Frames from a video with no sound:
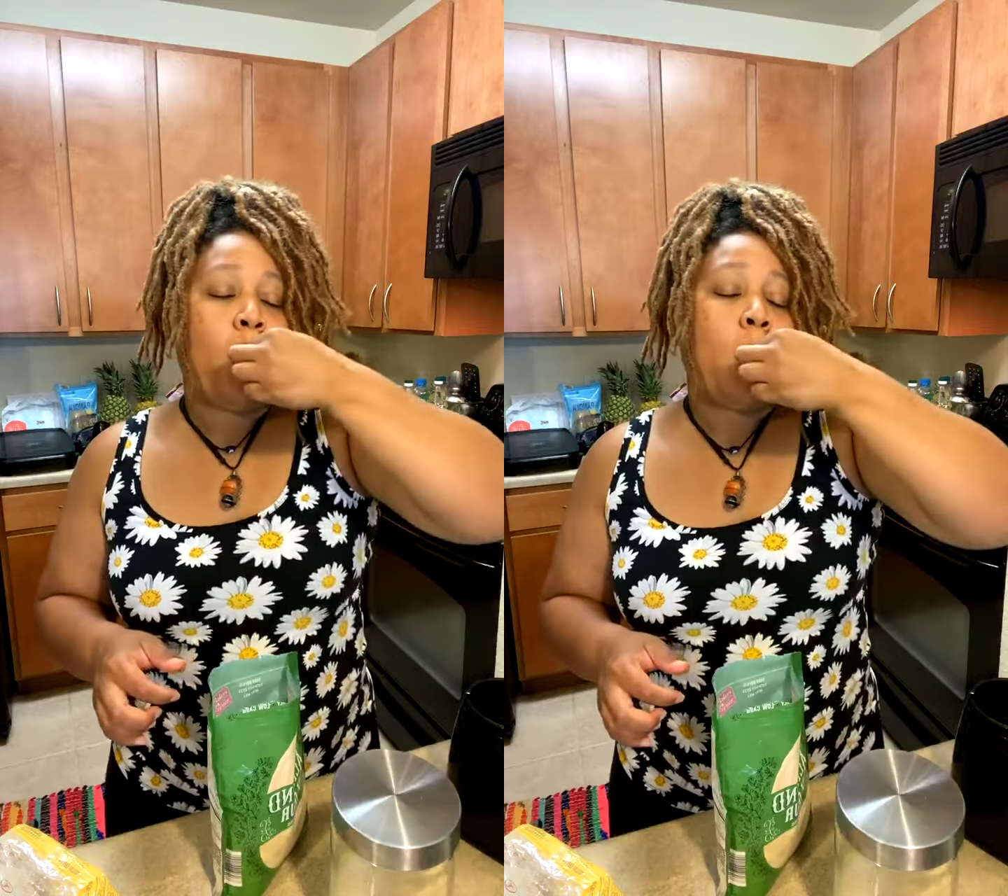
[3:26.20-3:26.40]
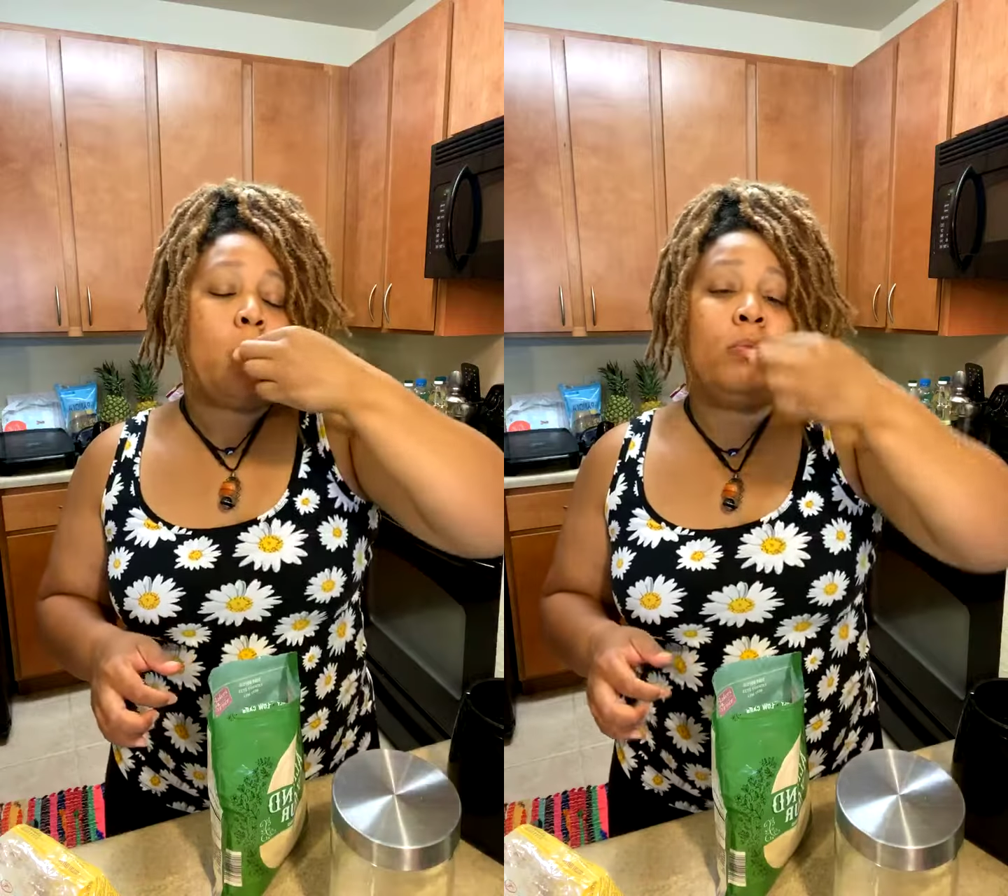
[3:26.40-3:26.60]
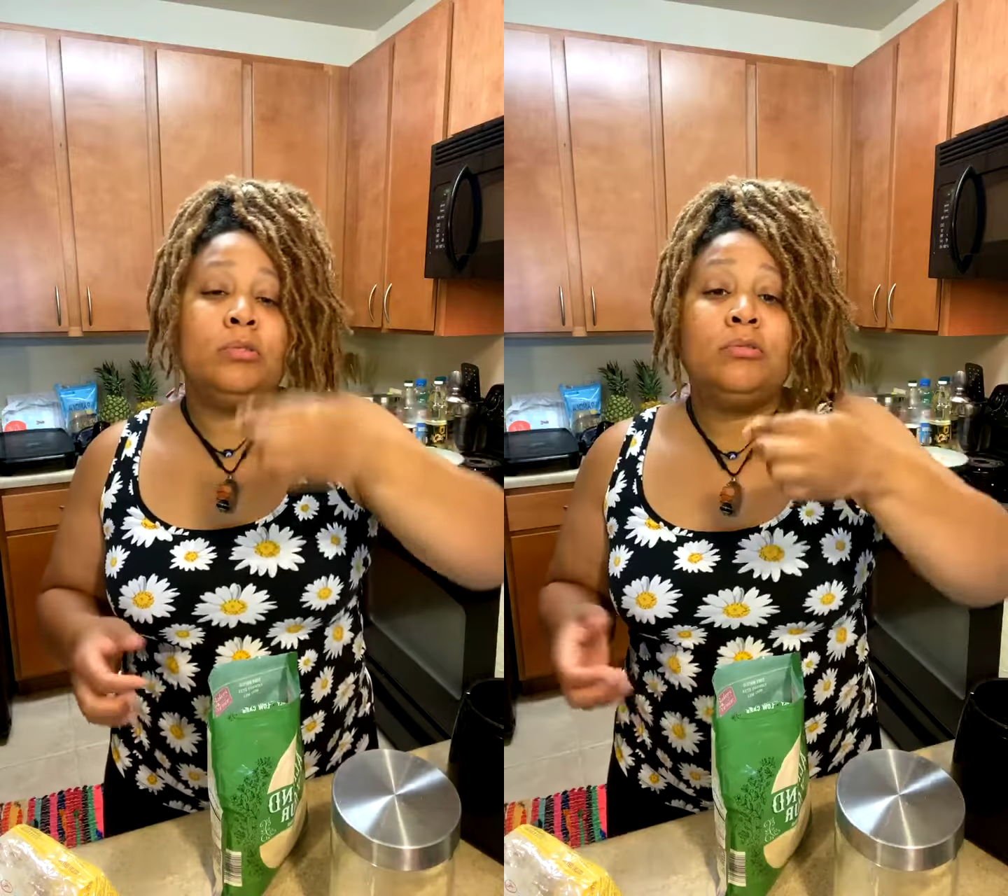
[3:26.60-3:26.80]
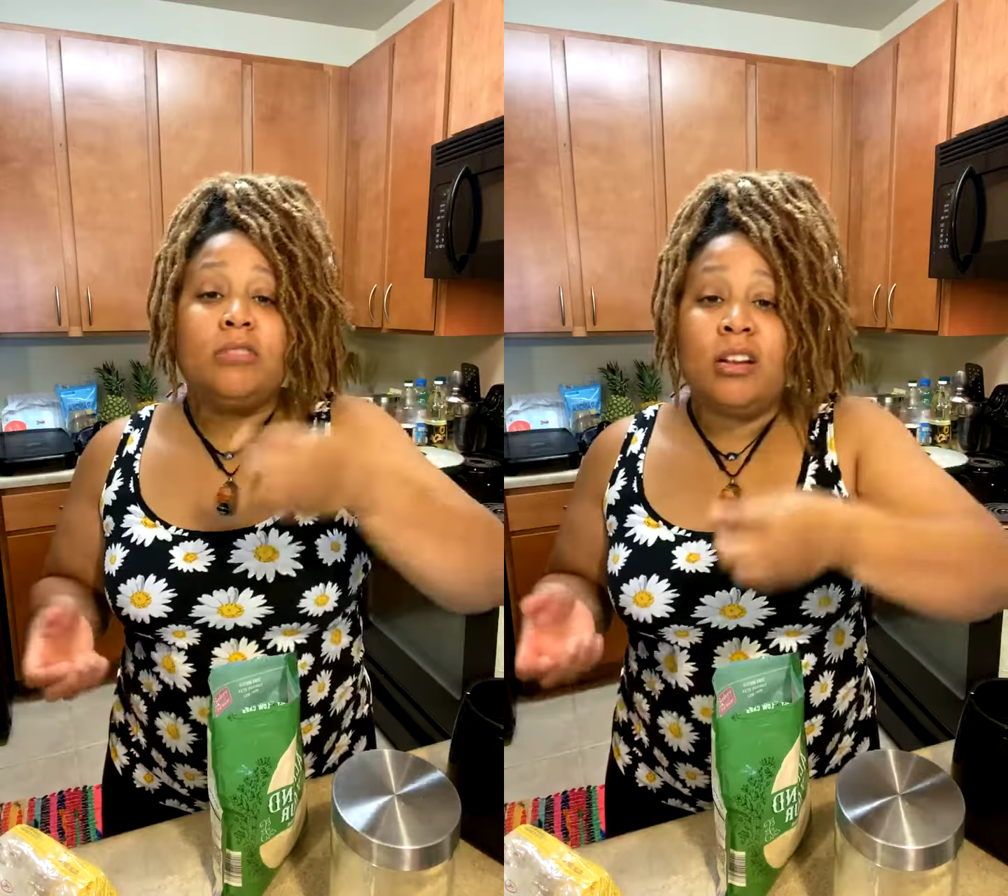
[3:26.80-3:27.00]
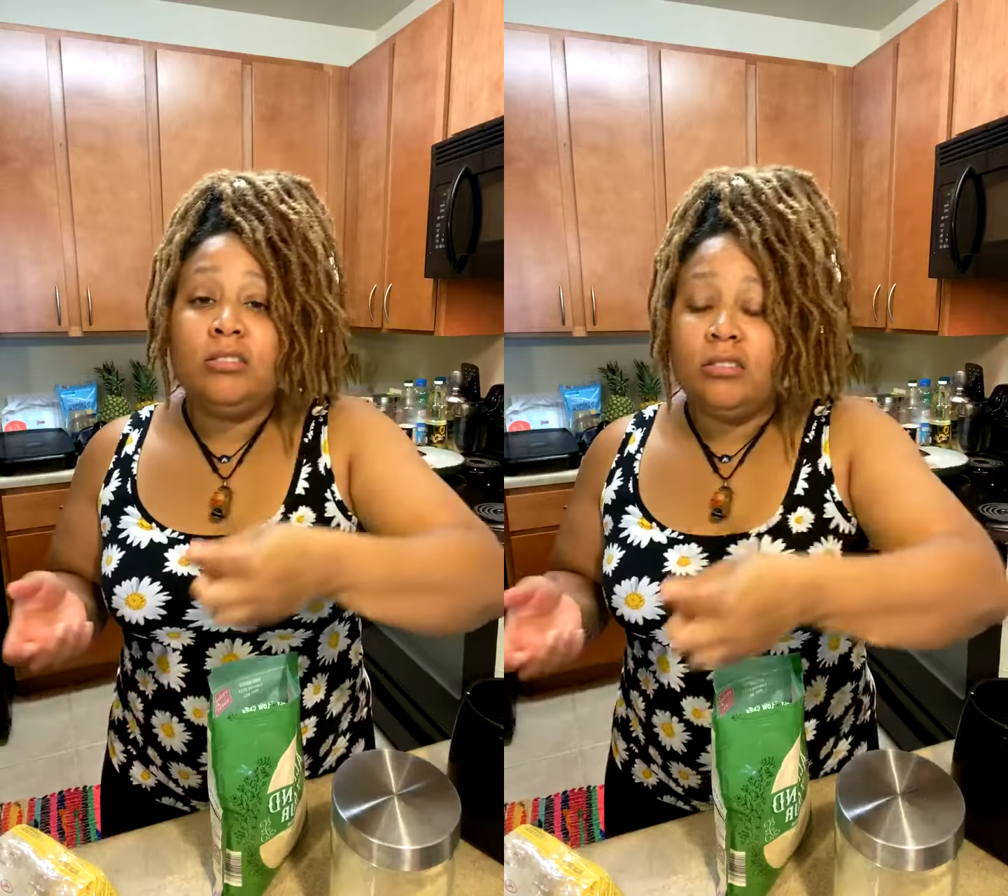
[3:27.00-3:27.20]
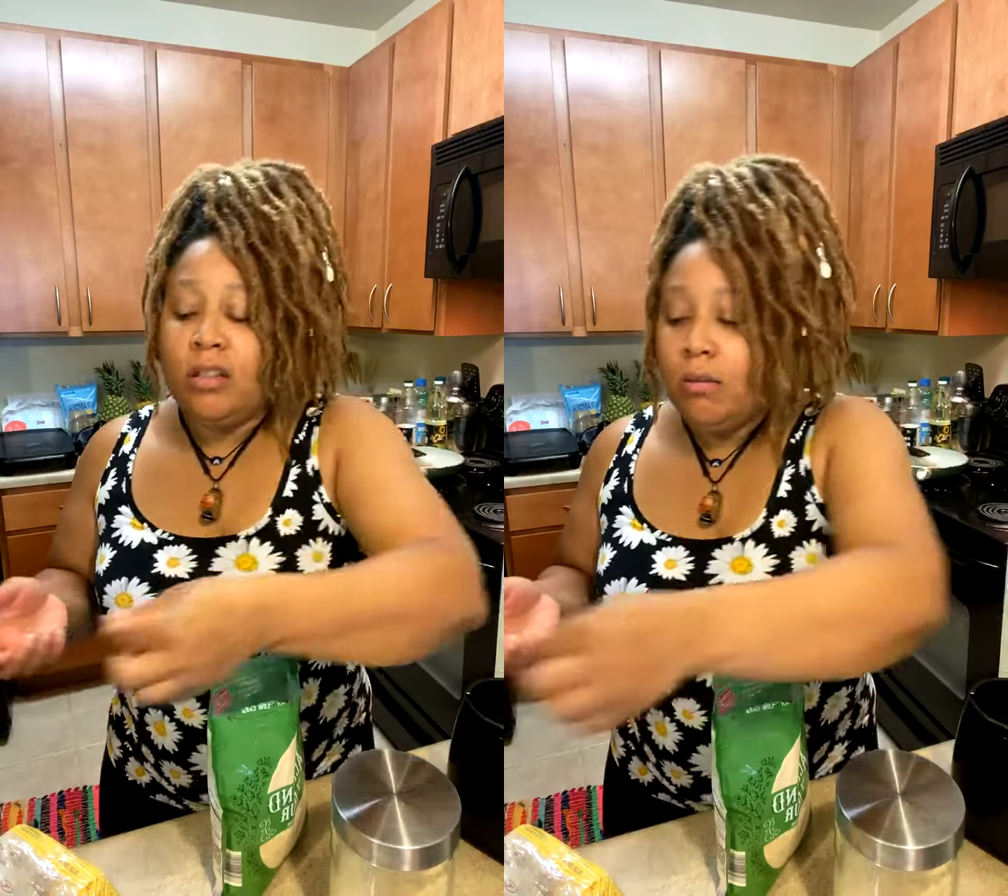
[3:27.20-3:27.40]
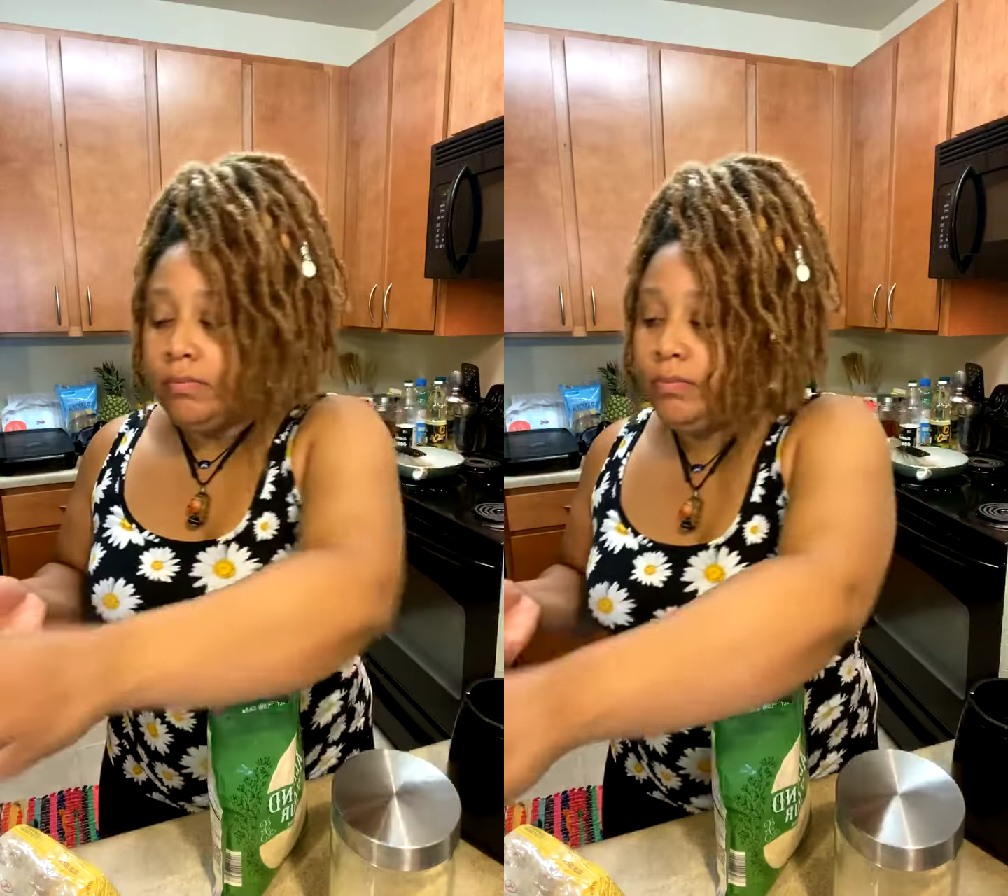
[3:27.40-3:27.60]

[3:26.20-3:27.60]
When you taste it,